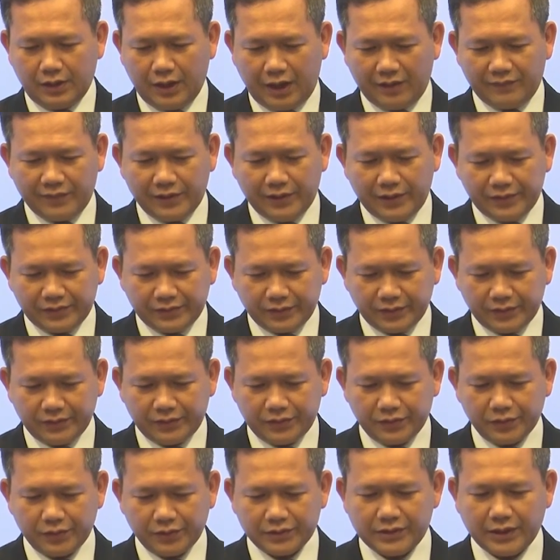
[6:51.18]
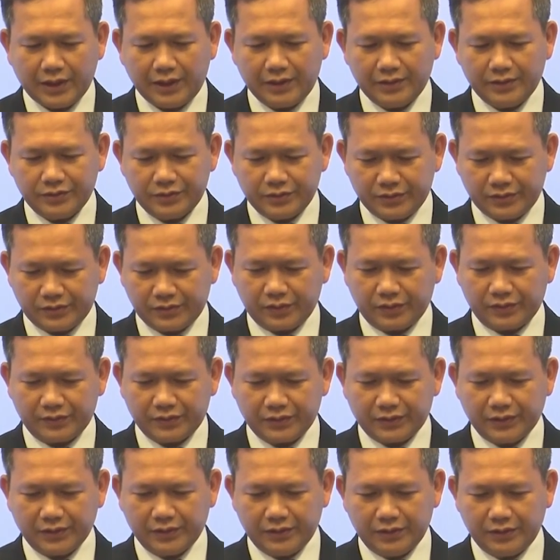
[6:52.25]
I will listen to the challenges,
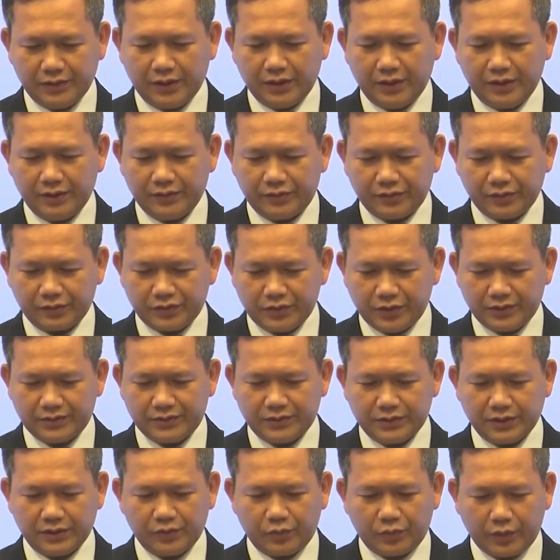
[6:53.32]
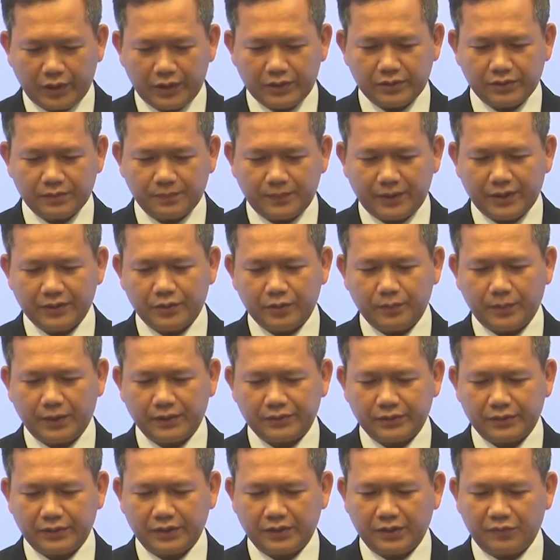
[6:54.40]
concerns, and suggestions raised by
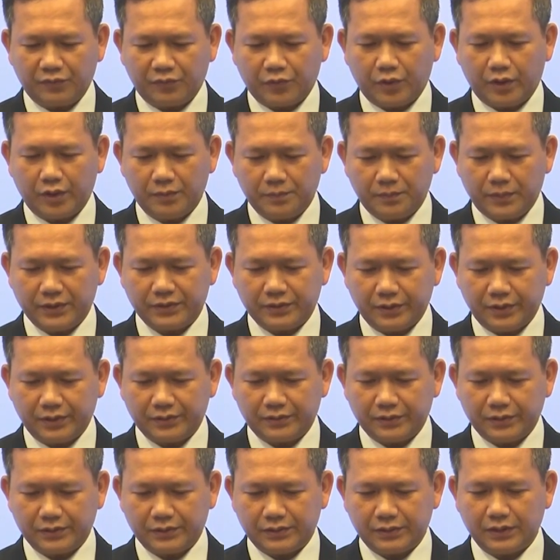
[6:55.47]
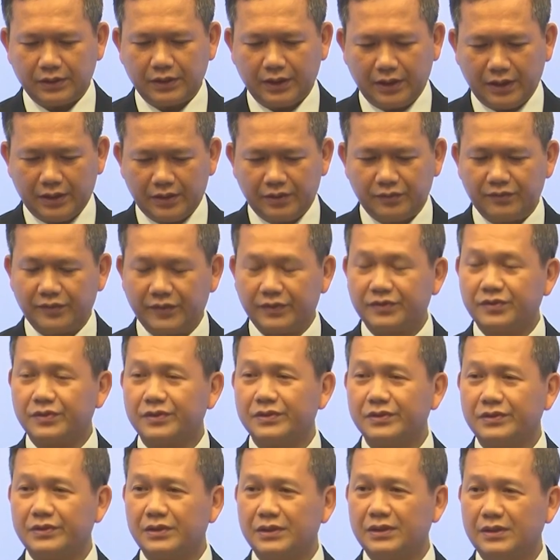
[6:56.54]
domestic and foreign businesses and
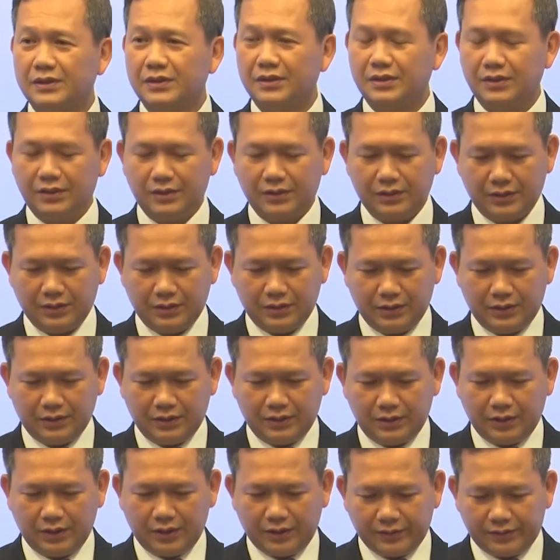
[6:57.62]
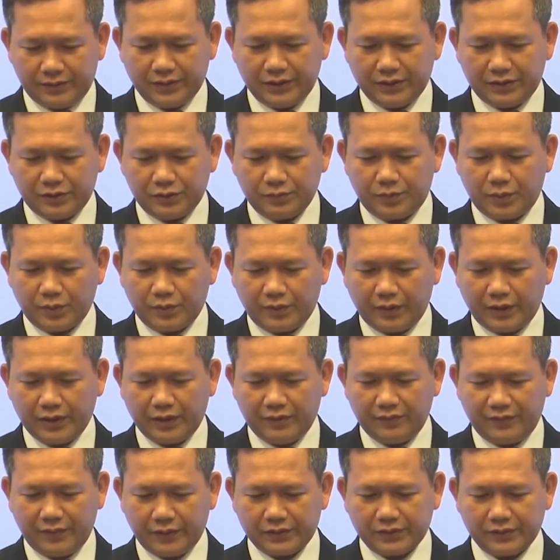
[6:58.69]
investors, and seek to
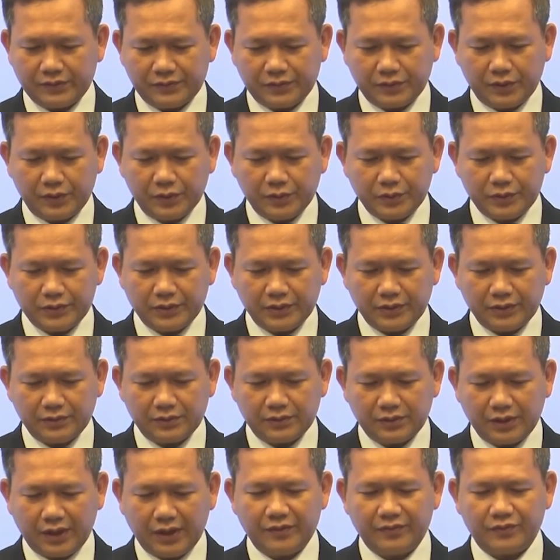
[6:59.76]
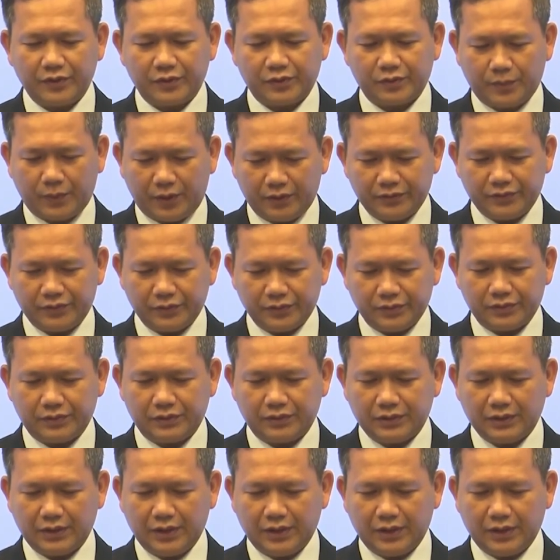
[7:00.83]
provide effective solutions and responses.